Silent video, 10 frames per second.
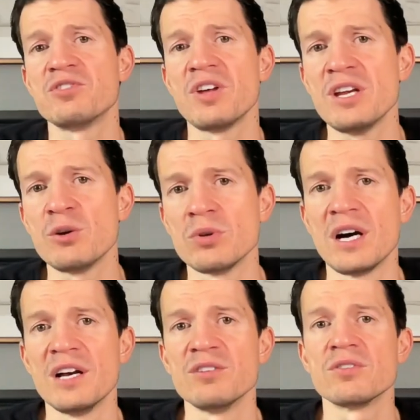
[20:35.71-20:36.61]
that
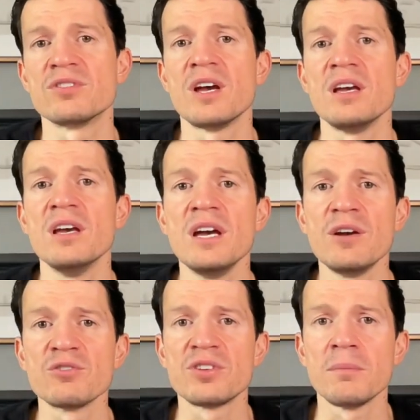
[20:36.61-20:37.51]
equalizer to say,
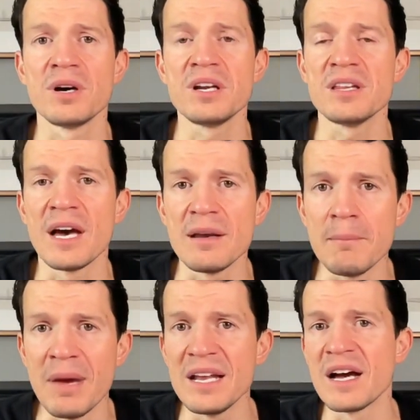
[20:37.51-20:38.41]
here's somebody that
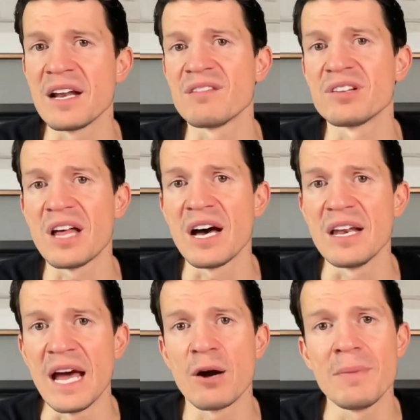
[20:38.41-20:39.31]
may not have a lot
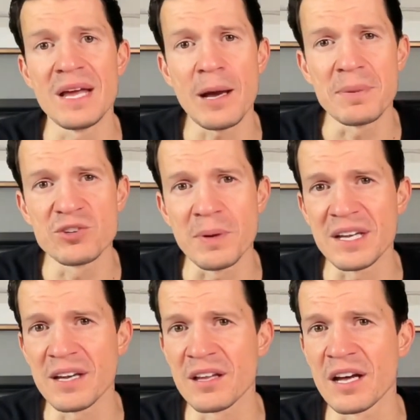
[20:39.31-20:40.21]
now, may not be
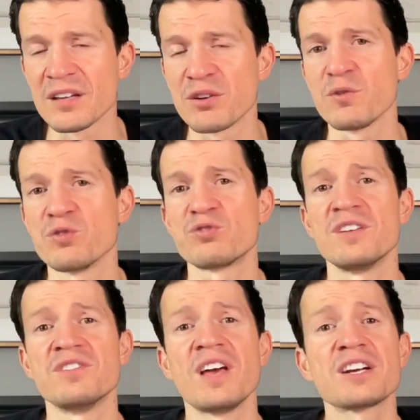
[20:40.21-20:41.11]
spending a lot on their first
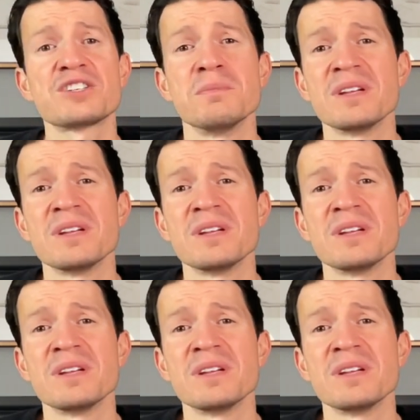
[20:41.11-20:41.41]
transaction, but